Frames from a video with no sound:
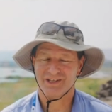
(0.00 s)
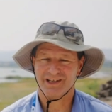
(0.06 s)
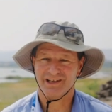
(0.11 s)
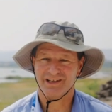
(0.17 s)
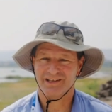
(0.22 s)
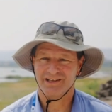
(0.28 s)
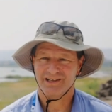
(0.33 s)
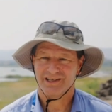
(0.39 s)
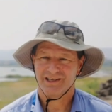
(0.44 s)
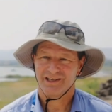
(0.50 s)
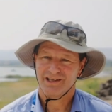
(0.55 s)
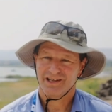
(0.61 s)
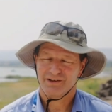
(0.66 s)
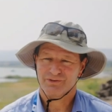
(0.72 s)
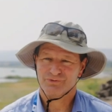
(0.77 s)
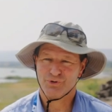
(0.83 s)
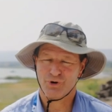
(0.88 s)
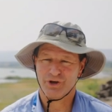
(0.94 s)
the
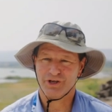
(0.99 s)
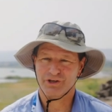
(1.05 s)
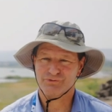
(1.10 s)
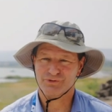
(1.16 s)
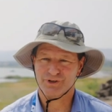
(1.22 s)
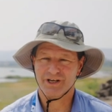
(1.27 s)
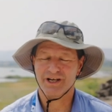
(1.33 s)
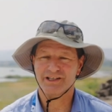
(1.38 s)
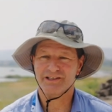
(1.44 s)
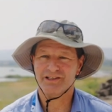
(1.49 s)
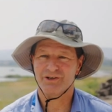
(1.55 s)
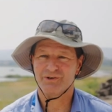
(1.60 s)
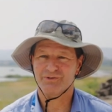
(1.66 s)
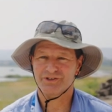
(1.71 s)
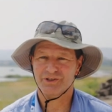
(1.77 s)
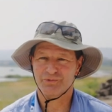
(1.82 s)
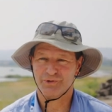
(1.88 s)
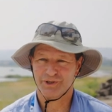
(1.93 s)
rowing regatta
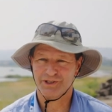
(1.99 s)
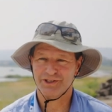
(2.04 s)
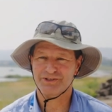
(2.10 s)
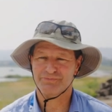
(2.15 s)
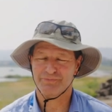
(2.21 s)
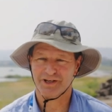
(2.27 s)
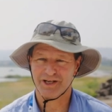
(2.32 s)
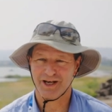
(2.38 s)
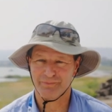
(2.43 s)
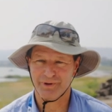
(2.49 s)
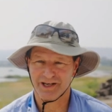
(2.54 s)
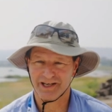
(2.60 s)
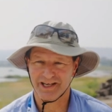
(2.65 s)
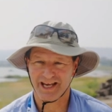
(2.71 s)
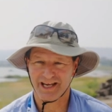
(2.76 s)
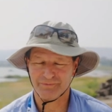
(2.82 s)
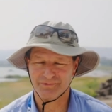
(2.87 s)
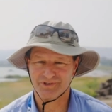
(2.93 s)
of the 20th Maccabiah
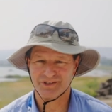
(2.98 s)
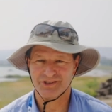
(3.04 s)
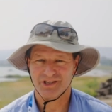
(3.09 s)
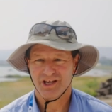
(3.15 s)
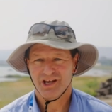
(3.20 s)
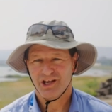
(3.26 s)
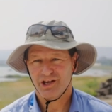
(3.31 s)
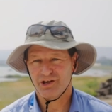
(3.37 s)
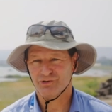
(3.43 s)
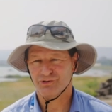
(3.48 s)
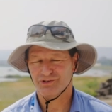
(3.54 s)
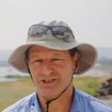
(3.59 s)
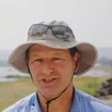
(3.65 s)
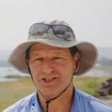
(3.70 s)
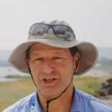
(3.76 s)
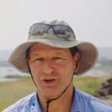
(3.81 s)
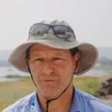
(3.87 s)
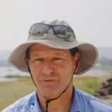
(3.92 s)
Games here in
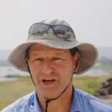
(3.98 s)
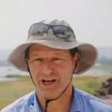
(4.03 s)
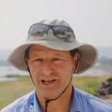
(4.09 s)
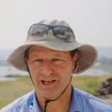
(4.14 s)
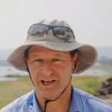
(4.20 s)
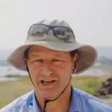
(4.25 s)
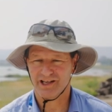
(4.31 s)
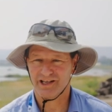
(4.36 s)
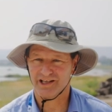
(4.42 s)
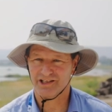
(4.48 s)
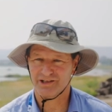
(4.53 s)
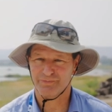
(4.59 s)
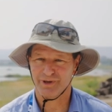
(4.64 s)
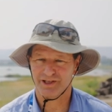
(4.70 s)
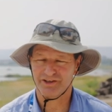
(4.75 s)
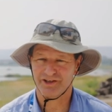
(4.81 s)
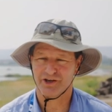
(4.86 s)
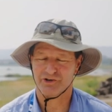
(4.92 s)
the Sea of Galilee
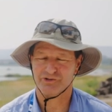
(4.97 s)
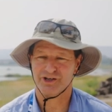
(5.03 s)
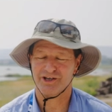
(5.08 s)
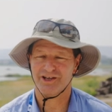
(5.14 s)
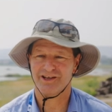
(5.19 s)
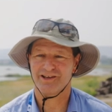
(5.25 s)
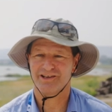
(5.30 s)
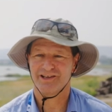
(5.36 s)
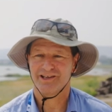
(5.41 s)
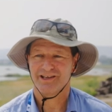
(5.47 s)
at Beit Yerach.